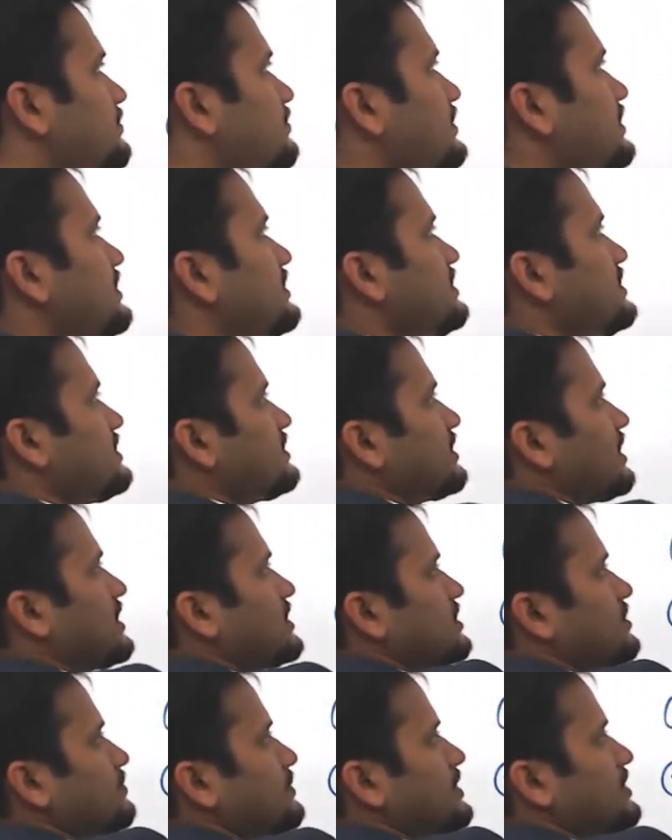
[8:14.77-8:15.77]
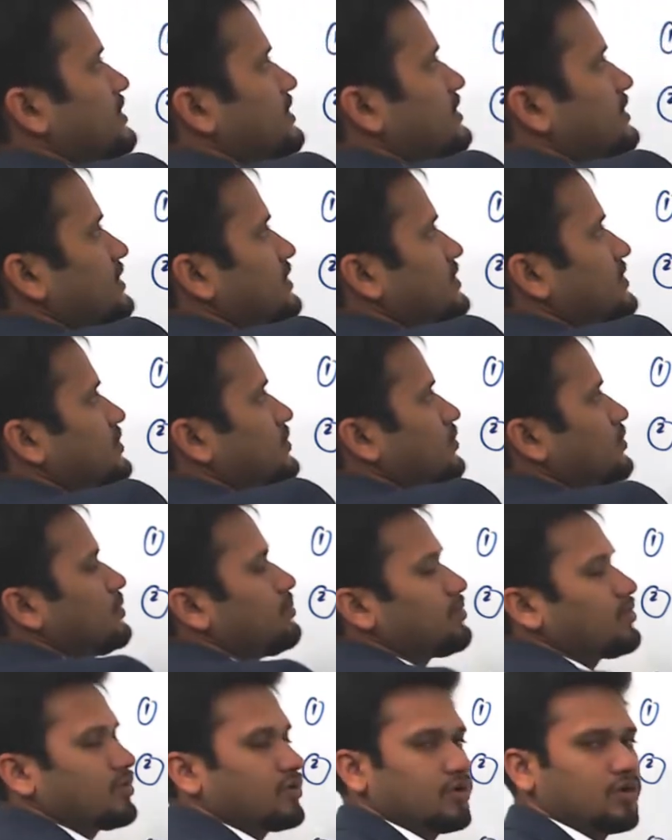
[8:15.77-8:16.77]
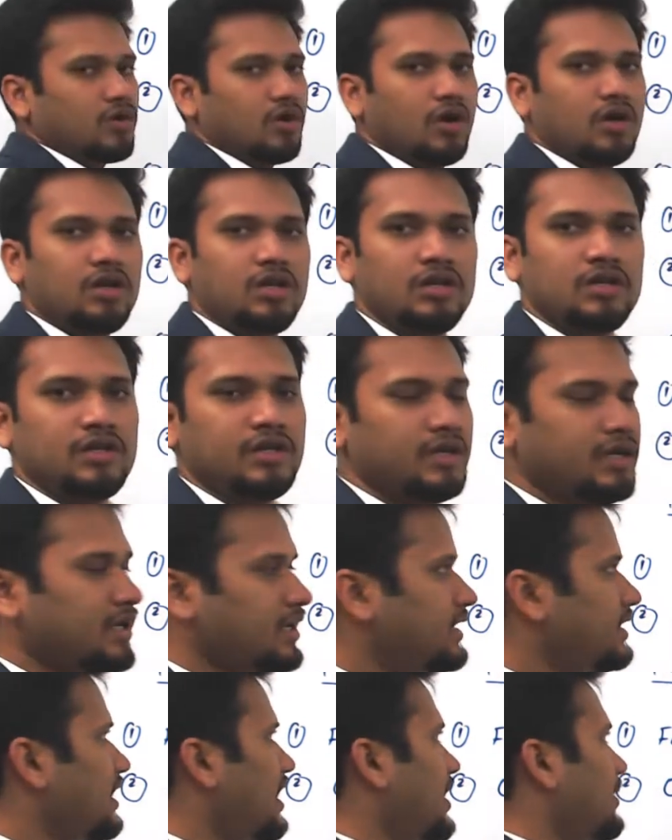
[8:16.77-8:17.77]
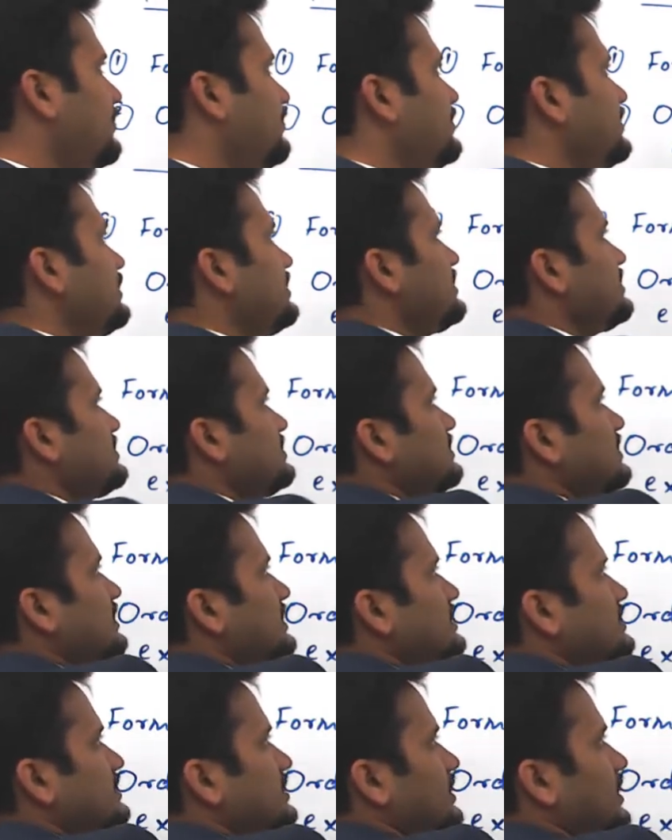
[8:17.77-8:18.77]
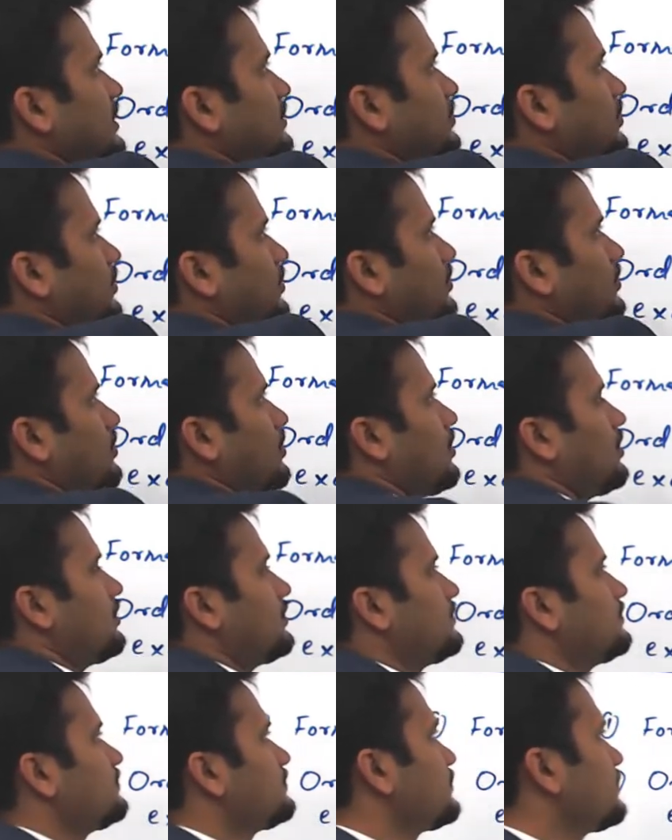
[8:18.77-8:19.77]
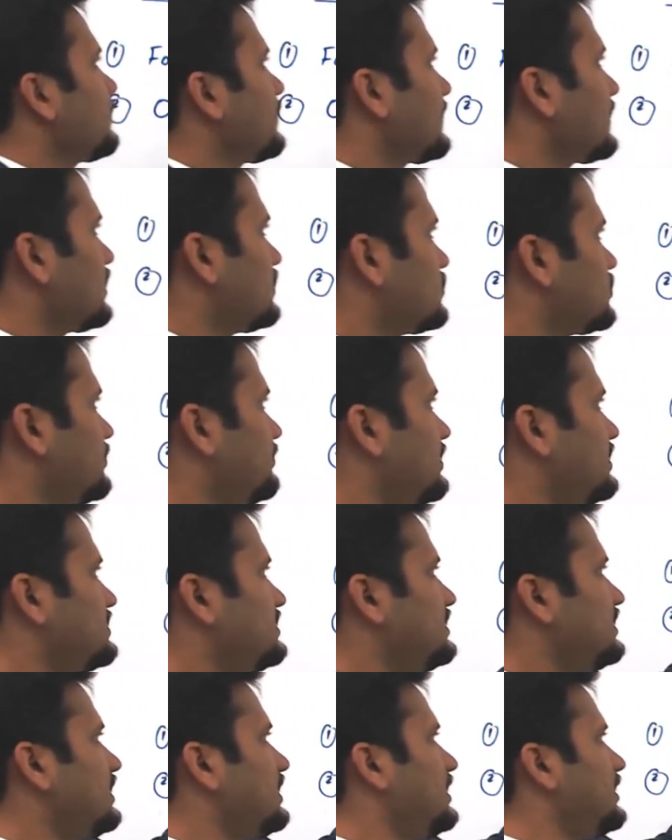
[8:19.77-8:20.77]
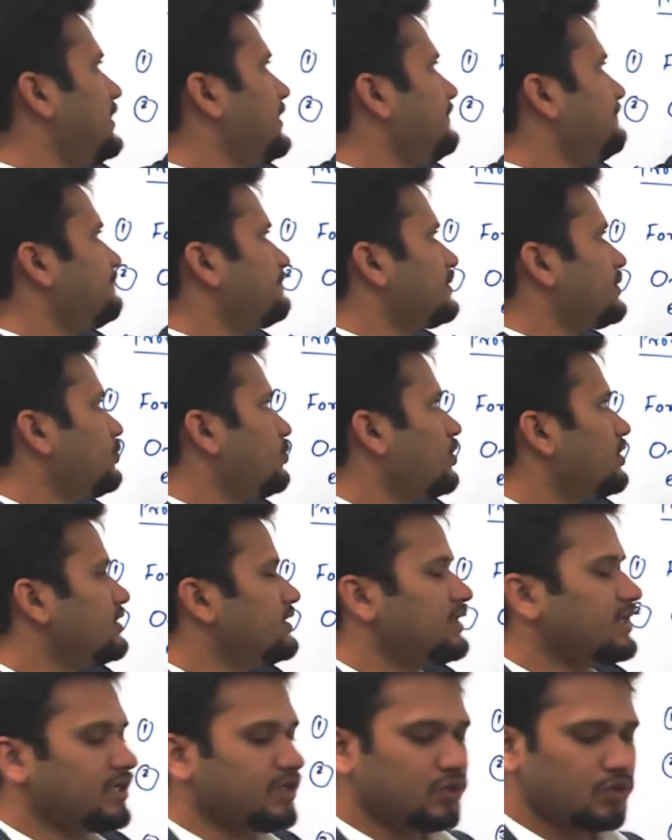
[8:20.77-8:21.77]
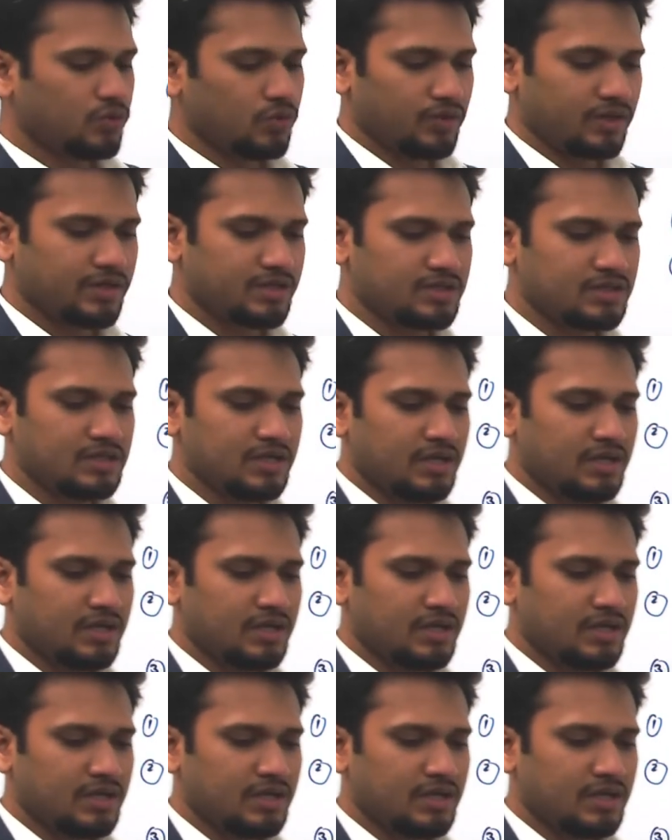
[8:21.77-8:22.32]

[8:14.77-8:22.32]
is transmission control protocol and IP is the internet protocol. So basically what they do is